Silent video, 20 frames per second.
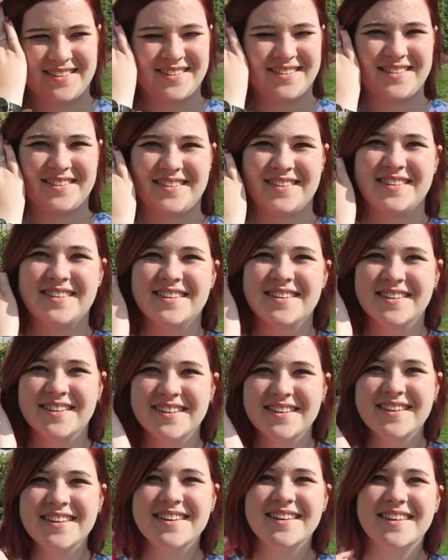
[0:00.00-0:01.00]

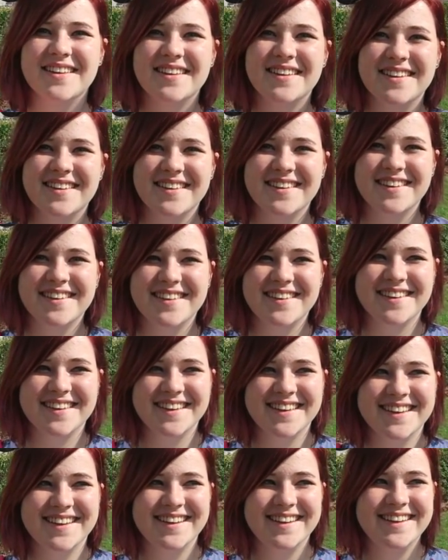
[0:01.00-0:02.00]

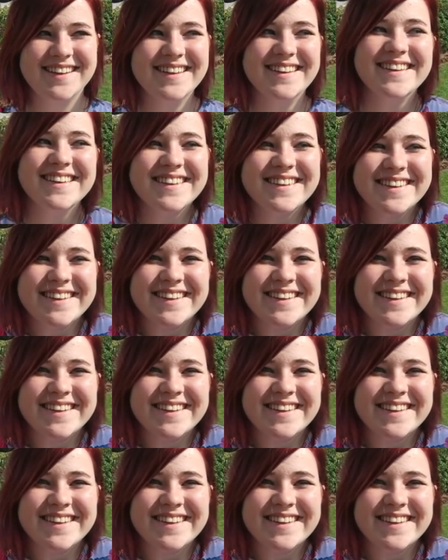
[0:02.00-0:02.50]
(silent)